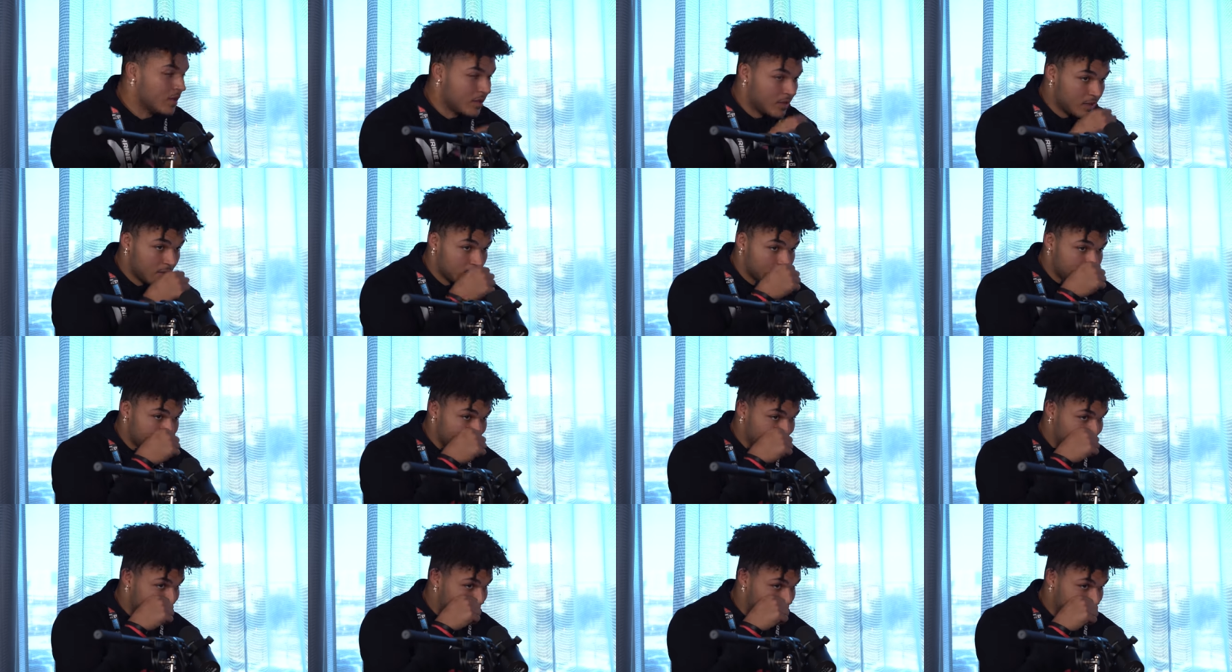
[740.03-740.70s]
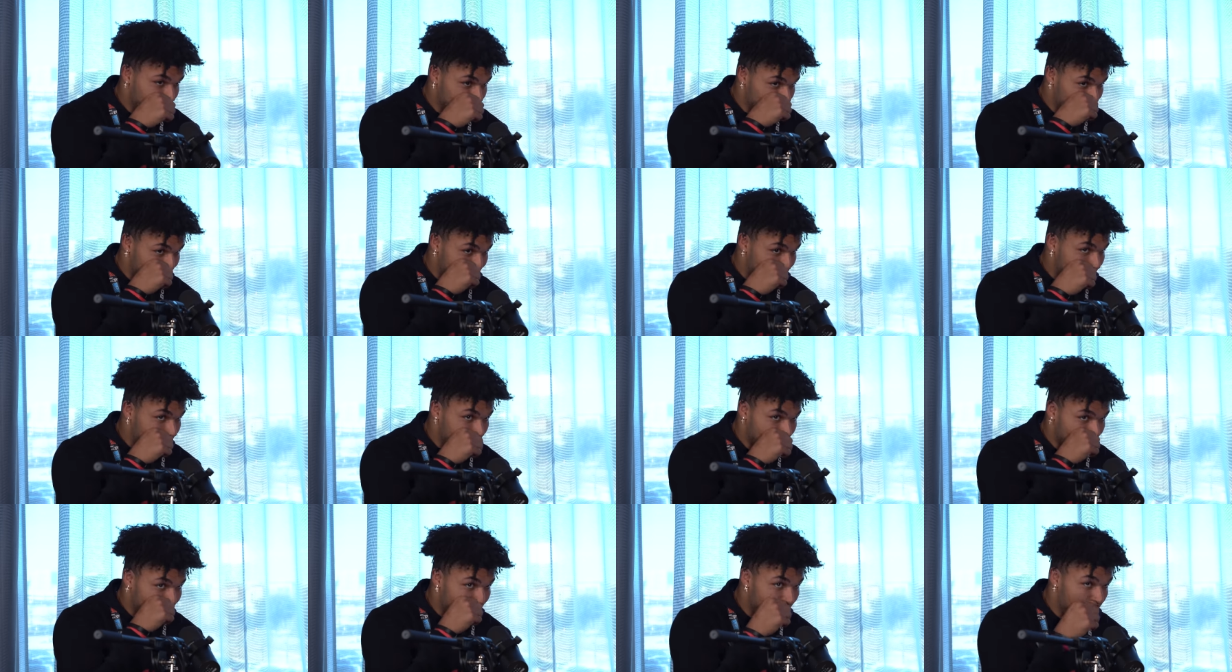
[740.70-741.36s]
Um,
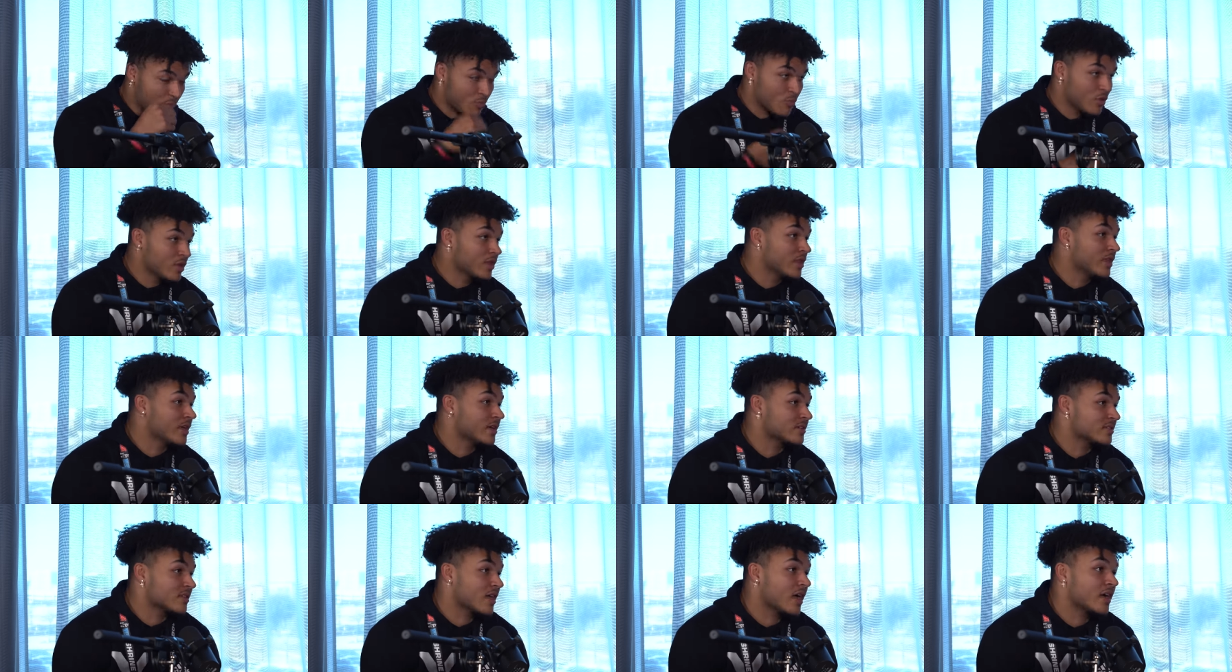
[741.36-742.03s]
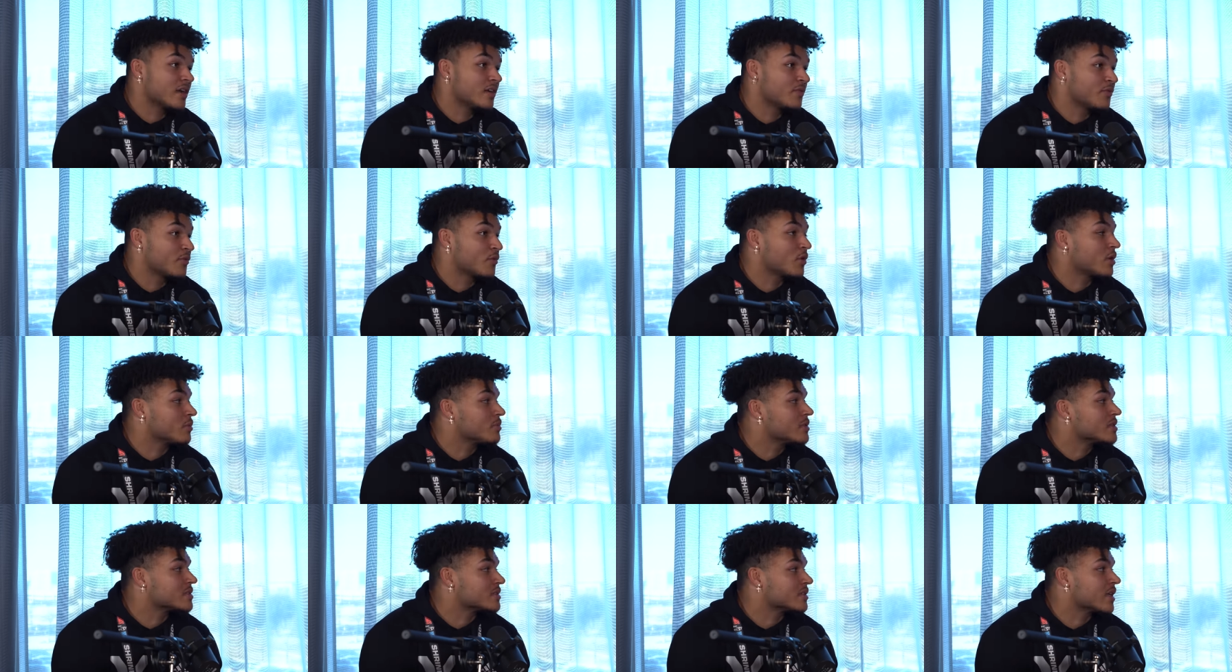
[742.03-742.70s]
I'm really excited
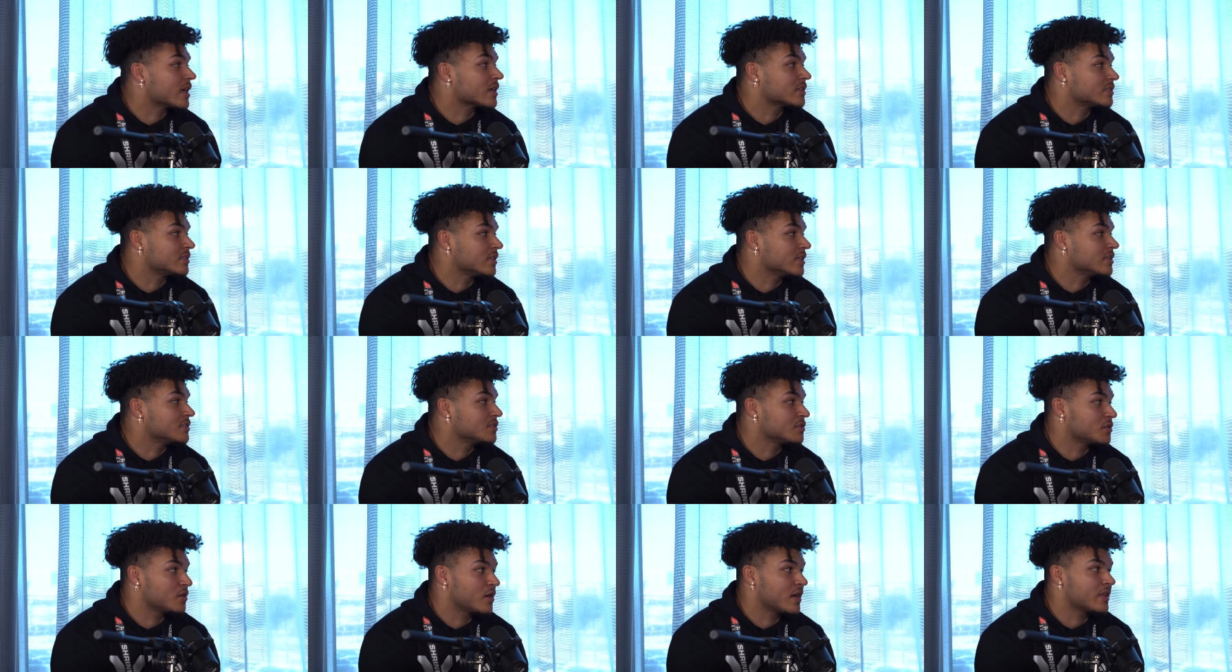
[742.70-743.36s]
for him this next season.